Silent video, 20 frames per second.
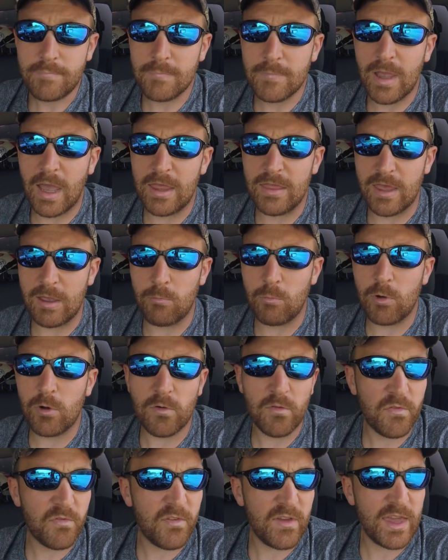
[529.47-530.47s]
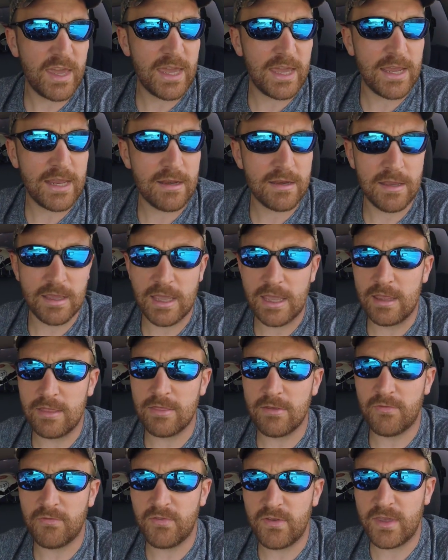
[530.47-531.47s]
and they will feed in
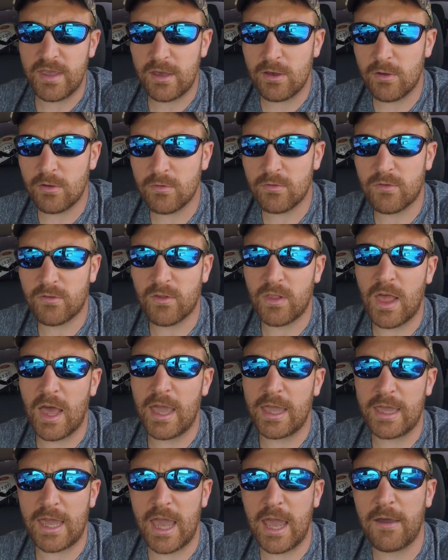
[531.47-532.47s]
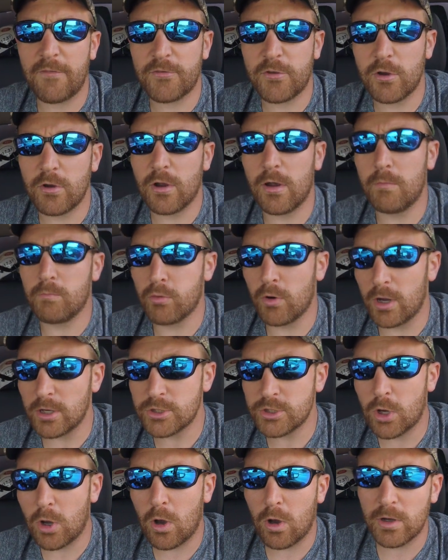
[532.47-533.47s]
the fields, like after a brush
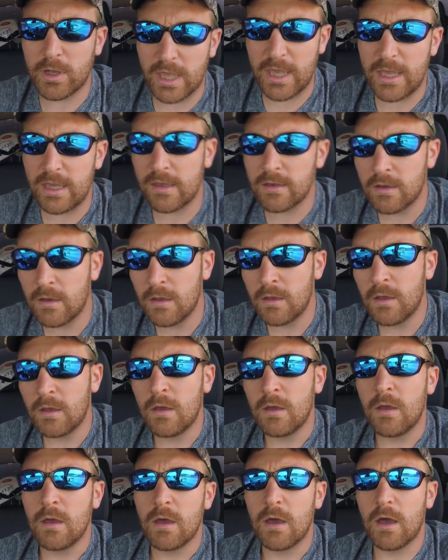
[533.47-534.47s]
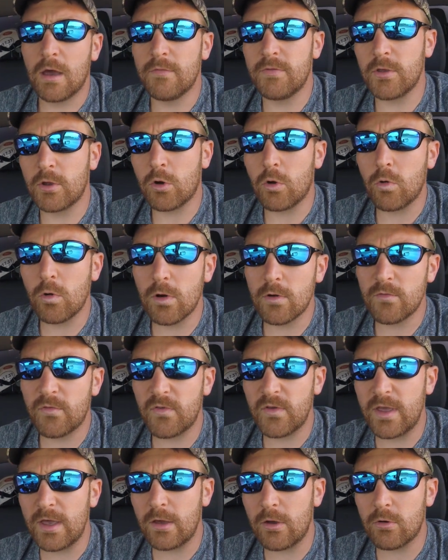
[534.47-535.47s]
hogging of the
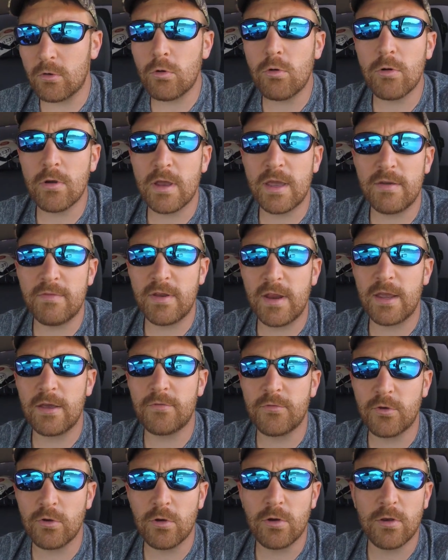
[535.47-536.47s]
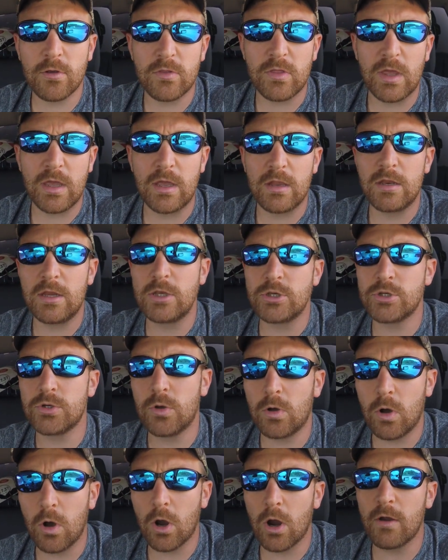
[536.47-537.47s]
cornfield, or even after the initial
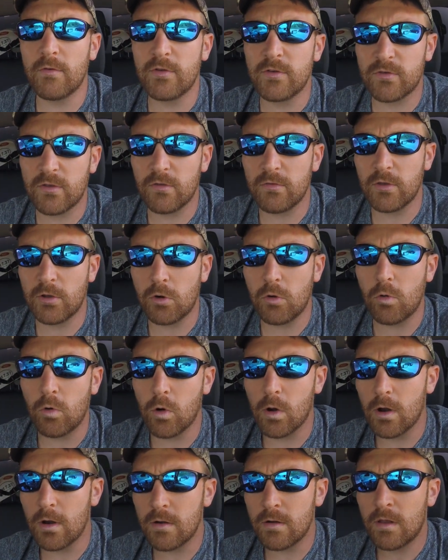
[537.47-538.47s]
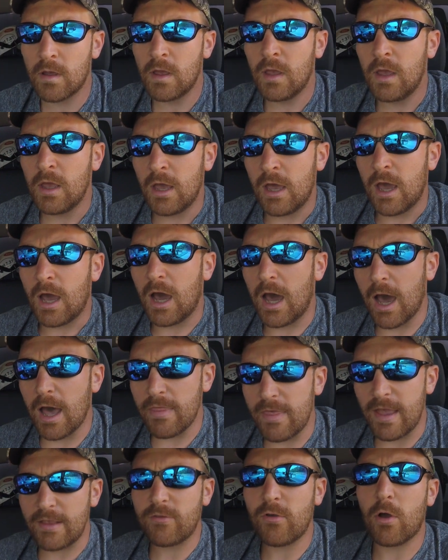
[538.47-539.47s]
harvest of the corn.
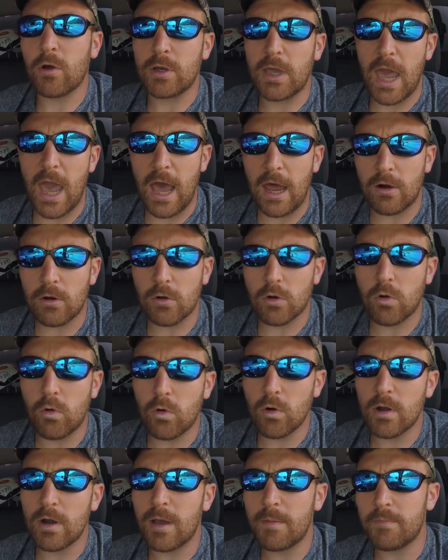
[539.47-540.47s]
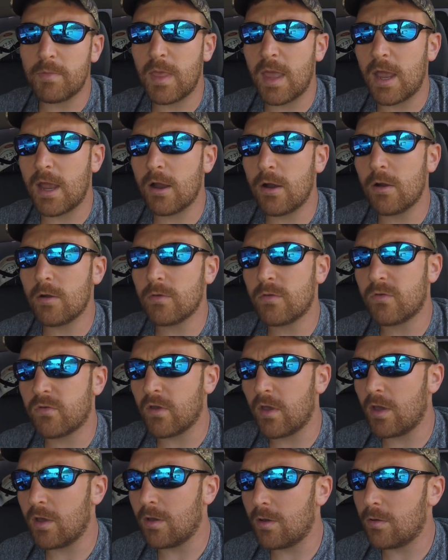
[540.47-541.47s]
That's all cattle corn up there,
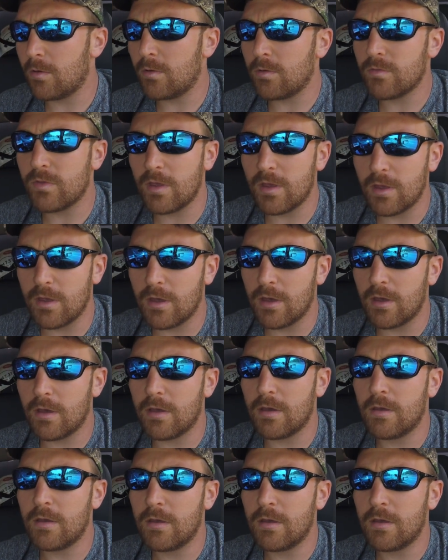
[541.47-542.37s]
so the